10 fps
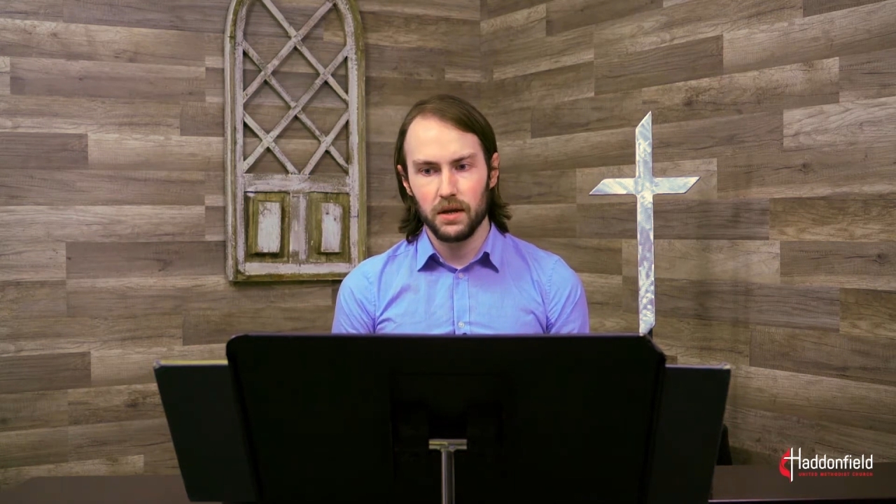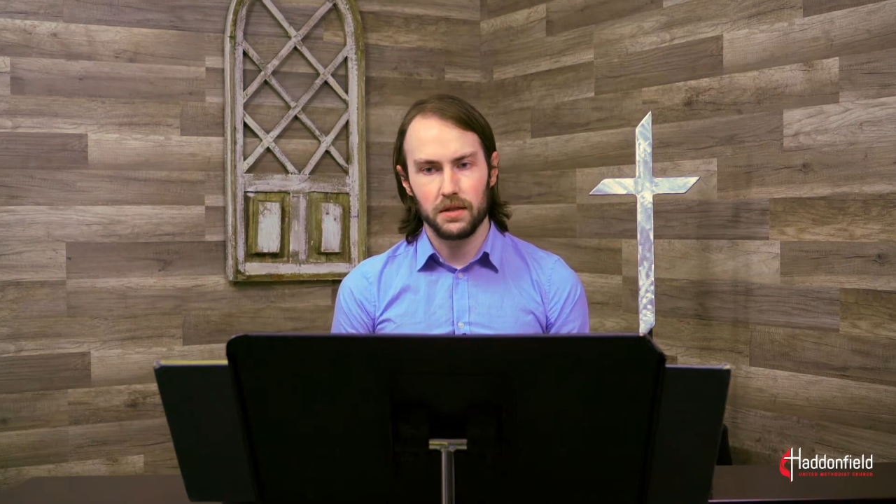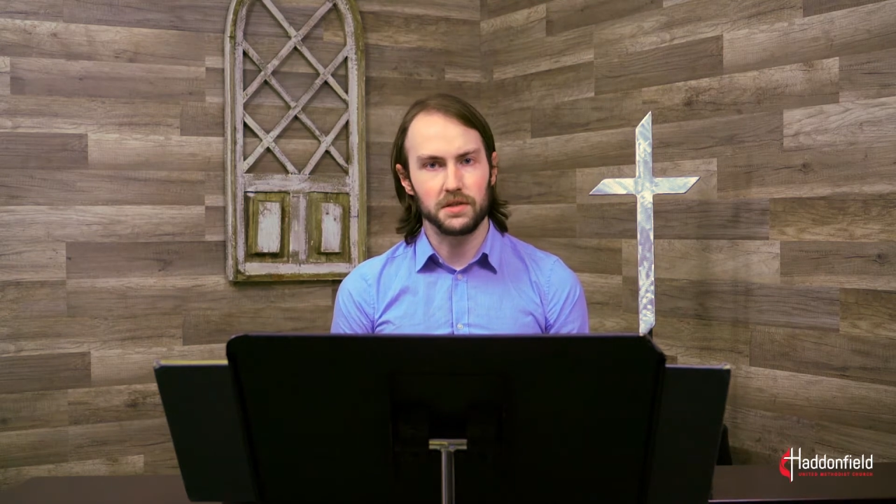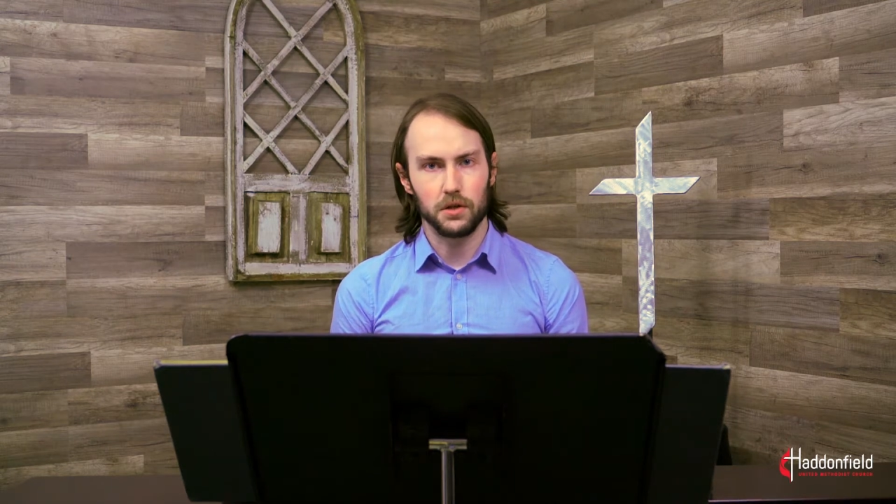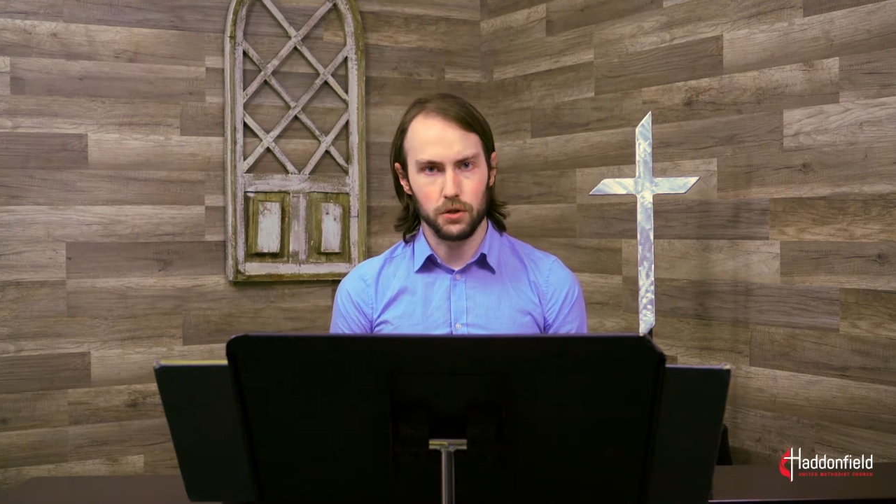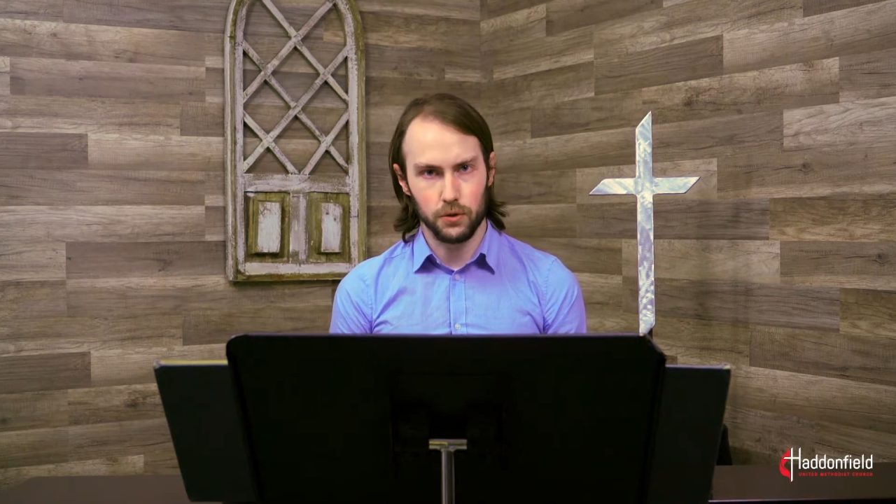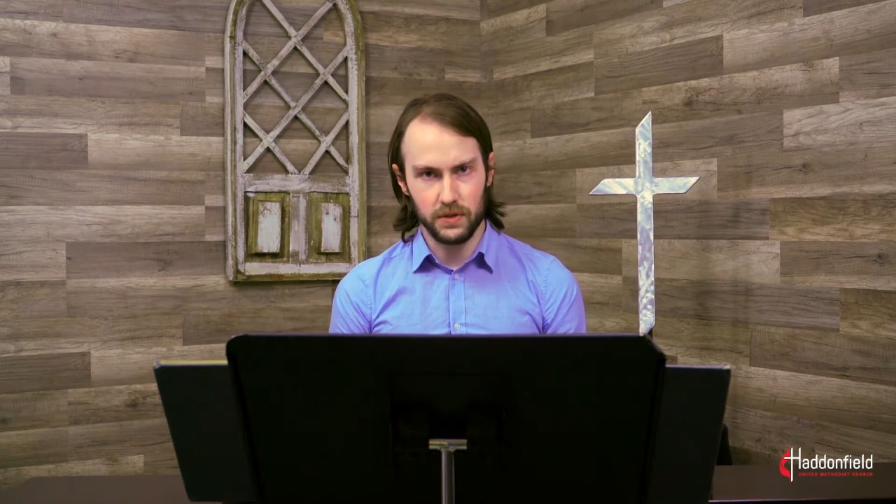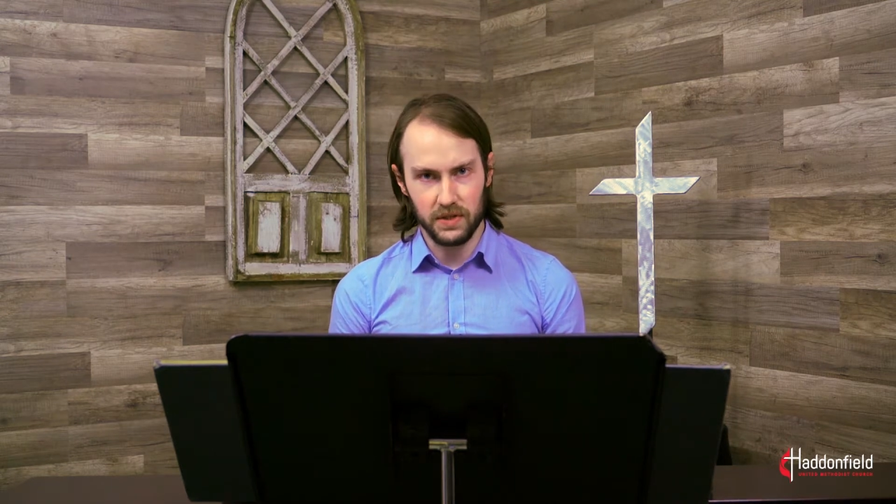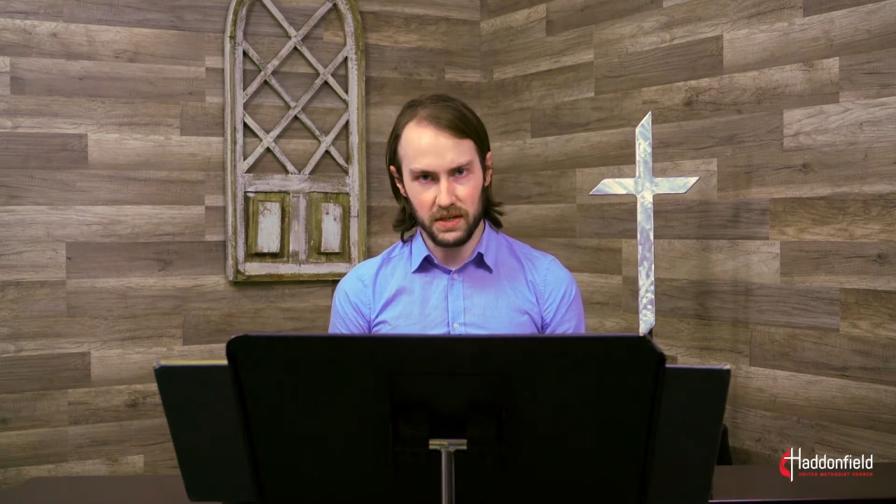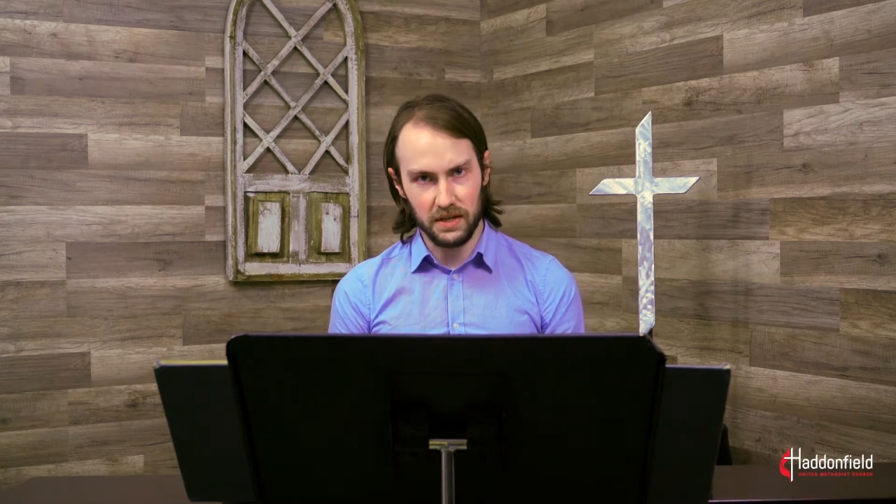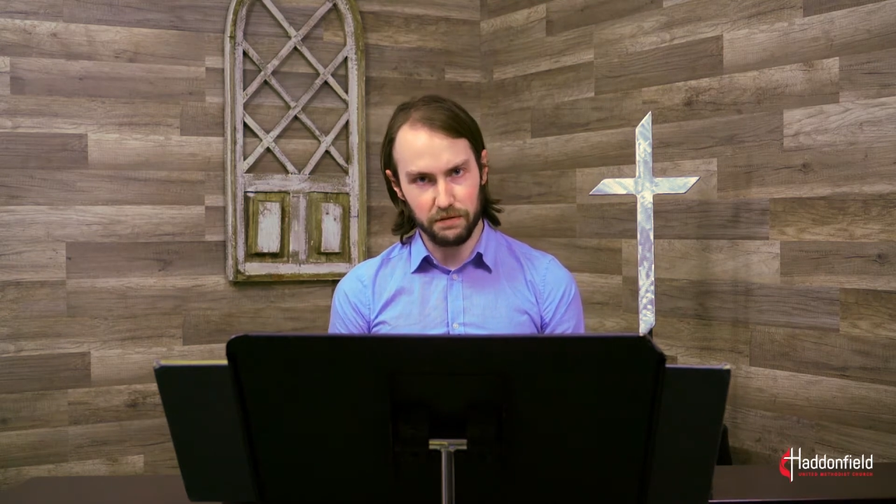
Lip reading: This includes the